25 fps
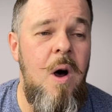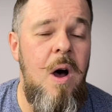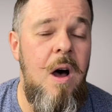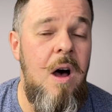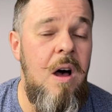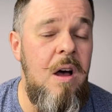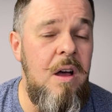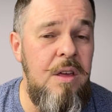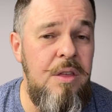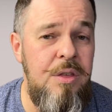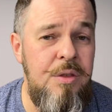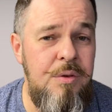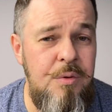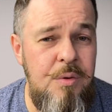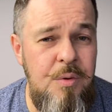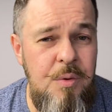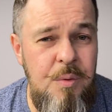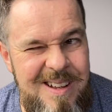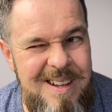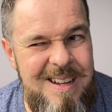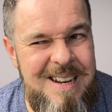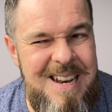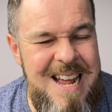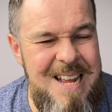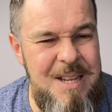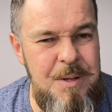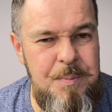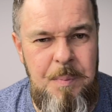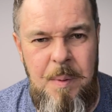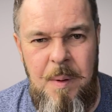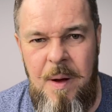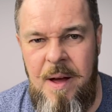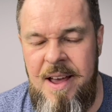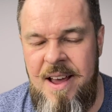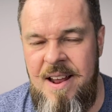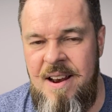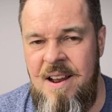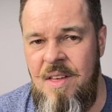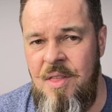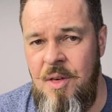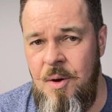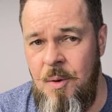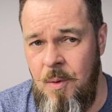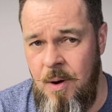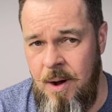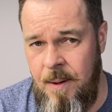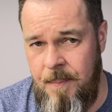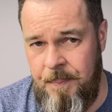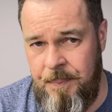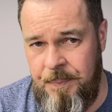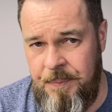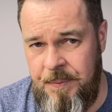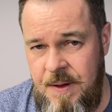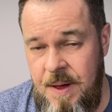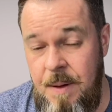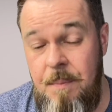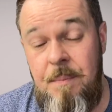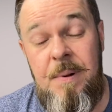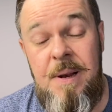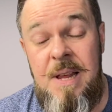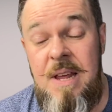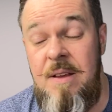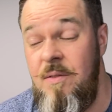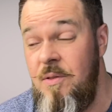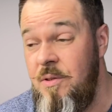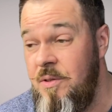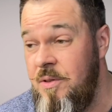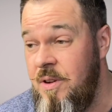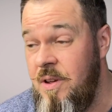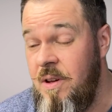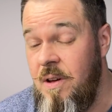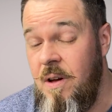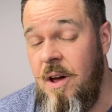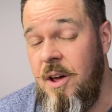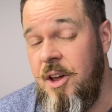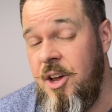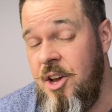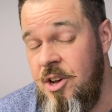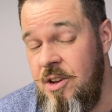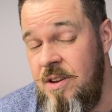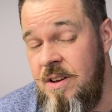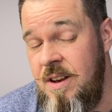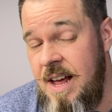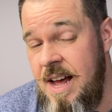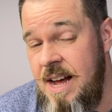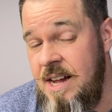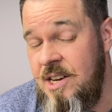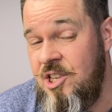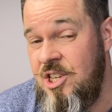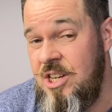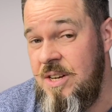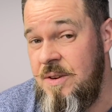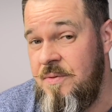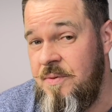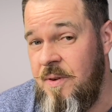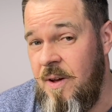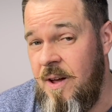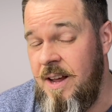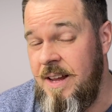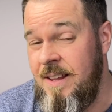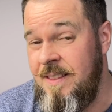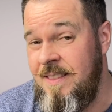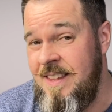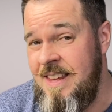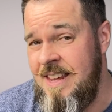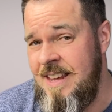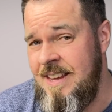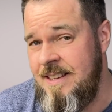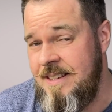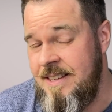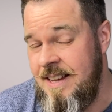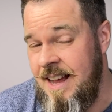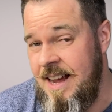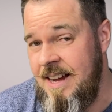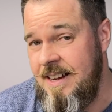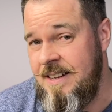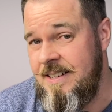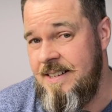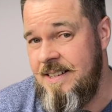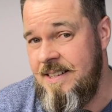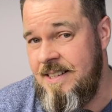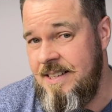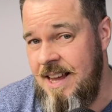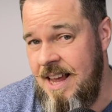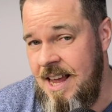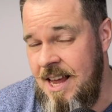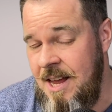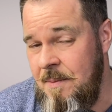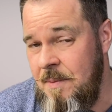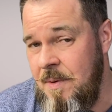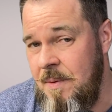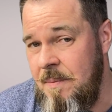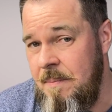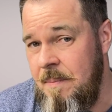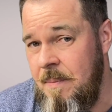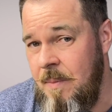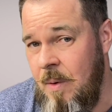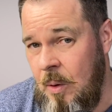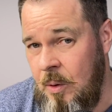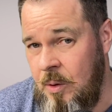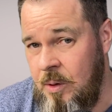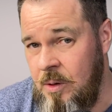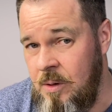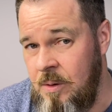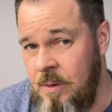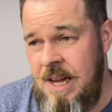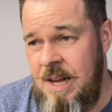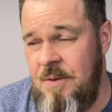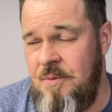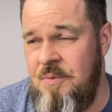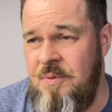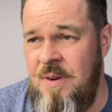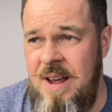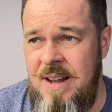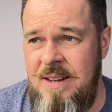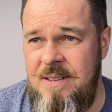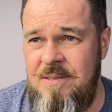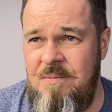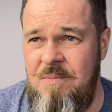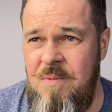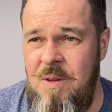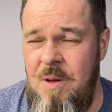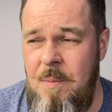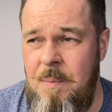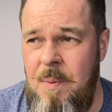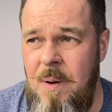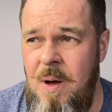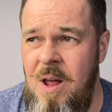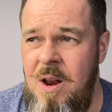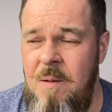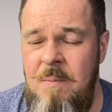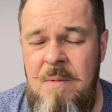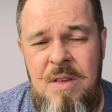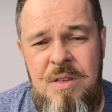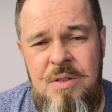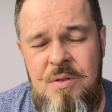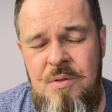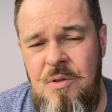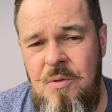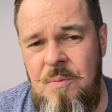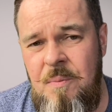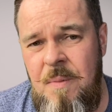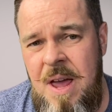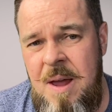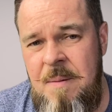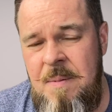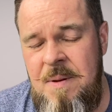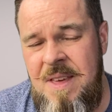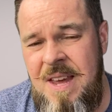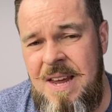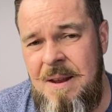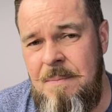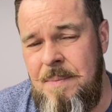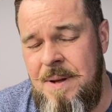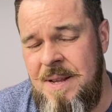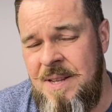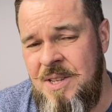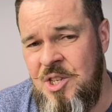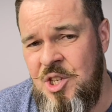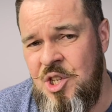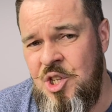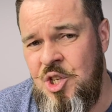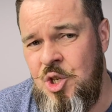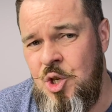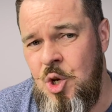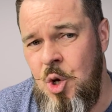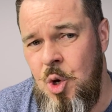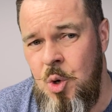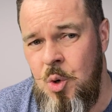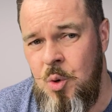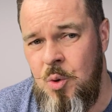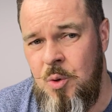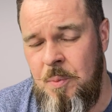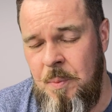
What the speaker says: I thought, let's buy another one. And believe it or not, I couldn't actually find the exact same model. In fact, a part of me thought maybe they'd been sued